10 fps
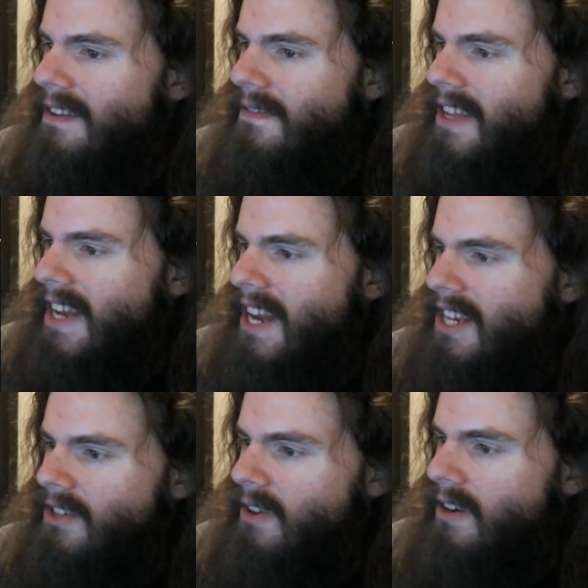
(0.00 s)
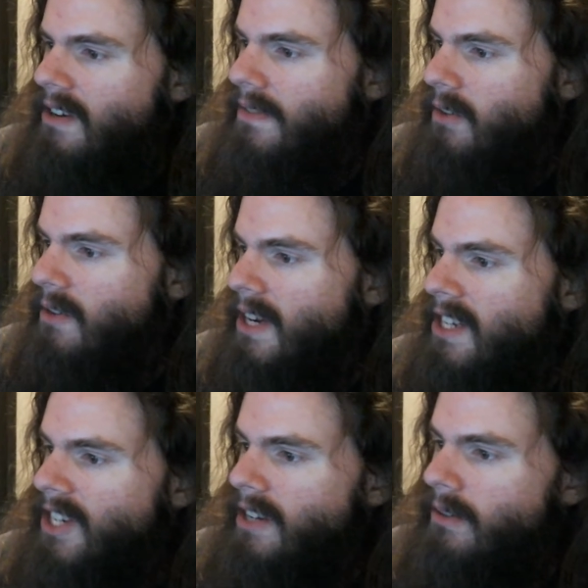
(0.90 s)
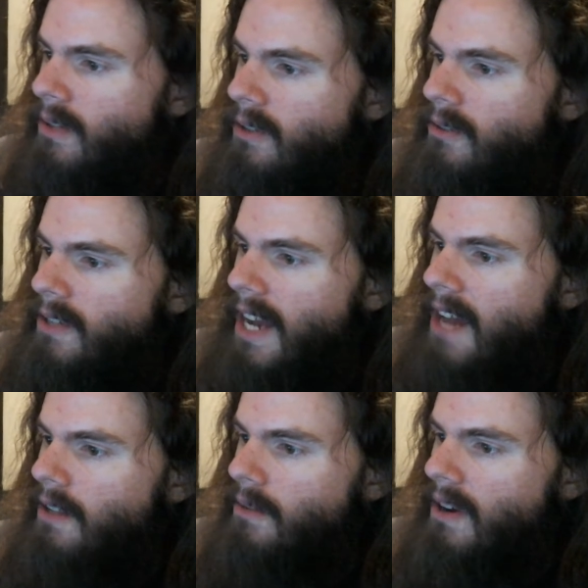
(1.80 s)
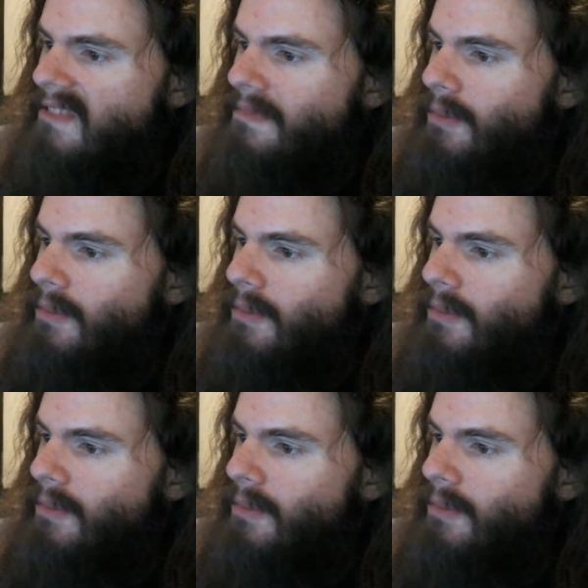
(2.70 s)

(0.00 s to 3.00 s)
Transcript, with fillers: of the National Guard of Ukraine, General Yuri Allerov,